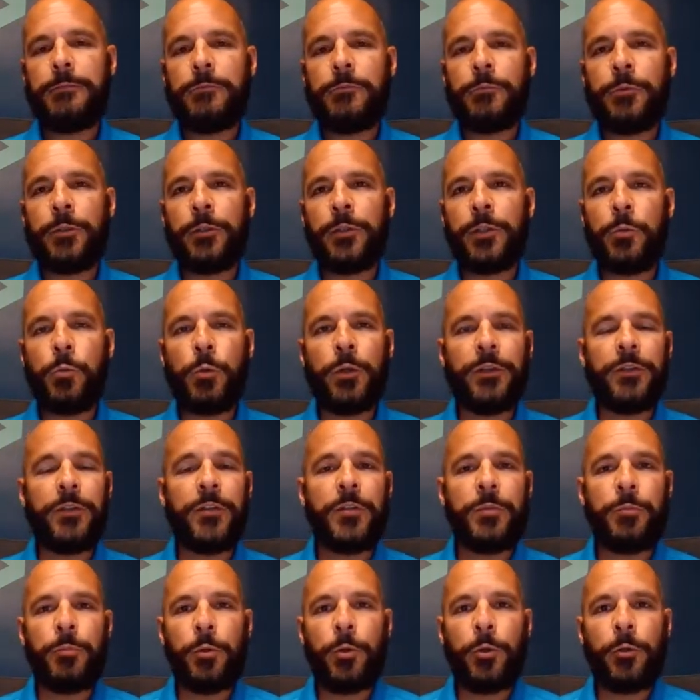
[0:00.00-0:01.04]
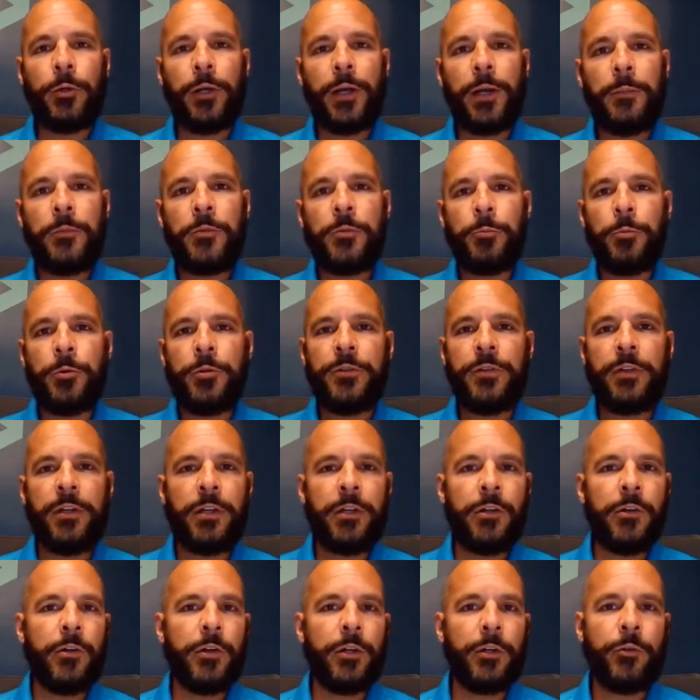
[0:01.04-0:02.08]
Really, what these programs
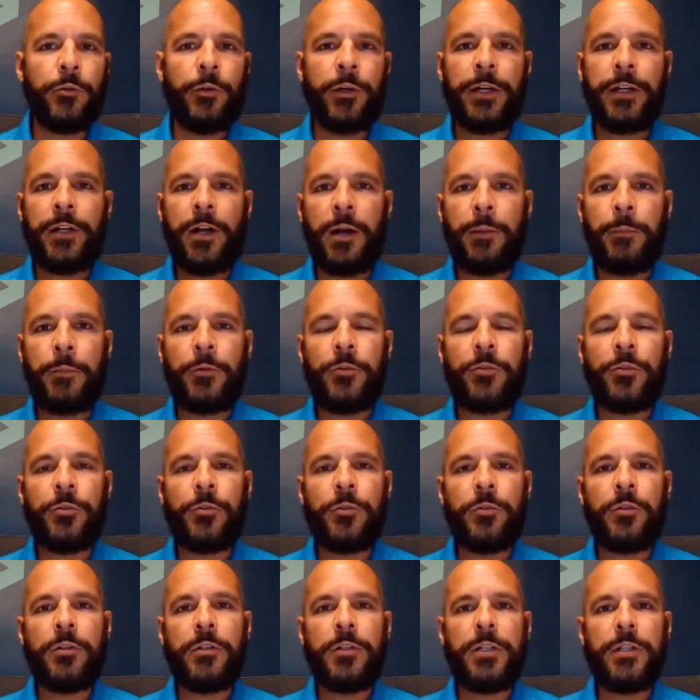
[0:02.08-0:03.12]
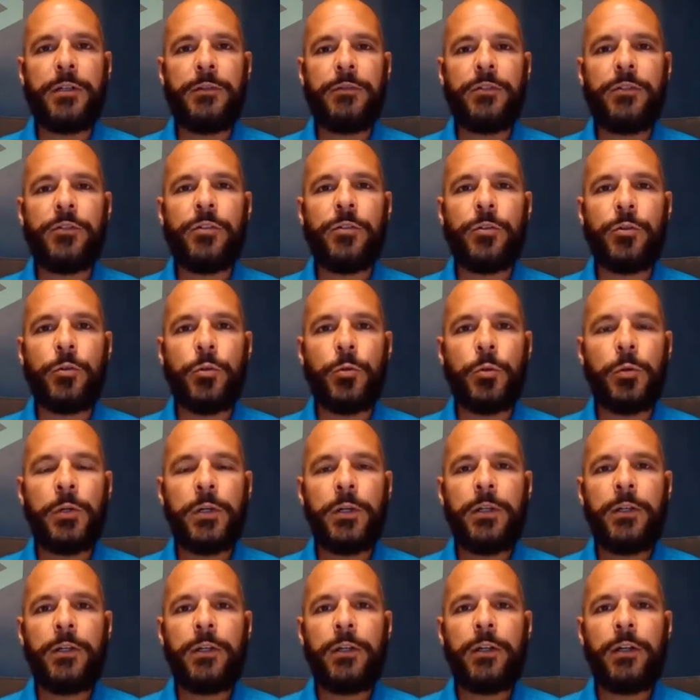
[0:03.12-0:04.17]
present are a great opportunity to
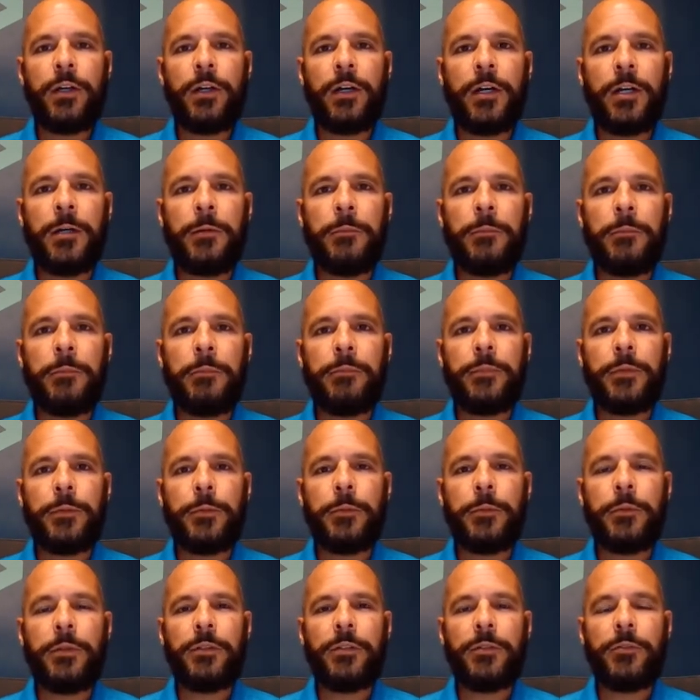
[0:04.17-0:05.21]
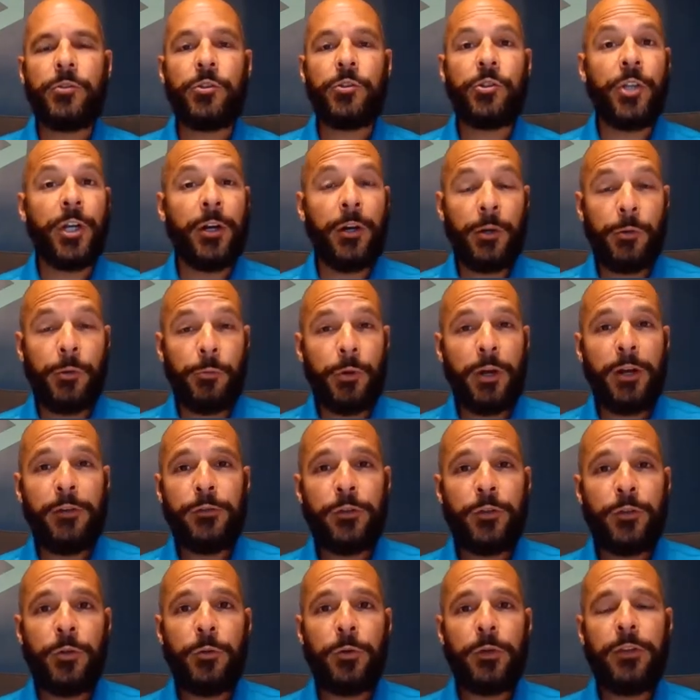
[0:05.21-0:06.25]
share in
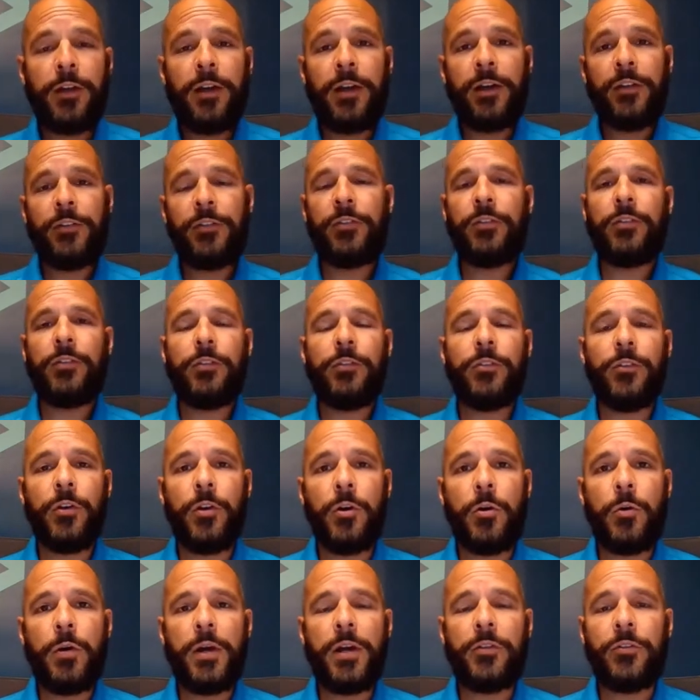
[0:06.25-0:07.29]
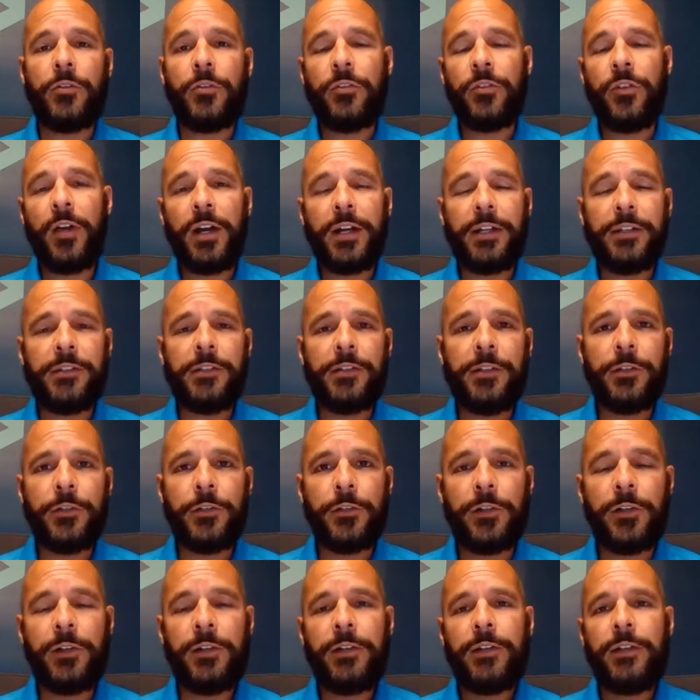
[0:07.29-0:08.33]
revenue with us. So as a sign
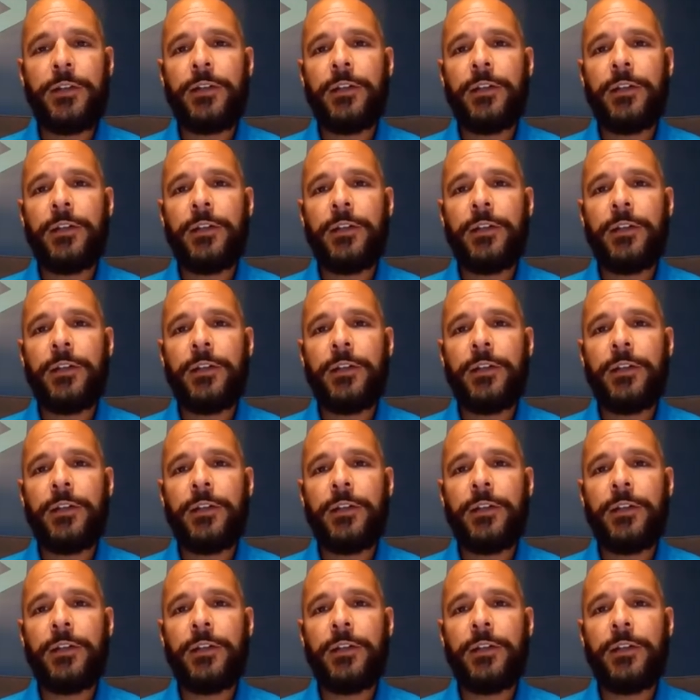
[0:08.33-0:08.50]
dealer,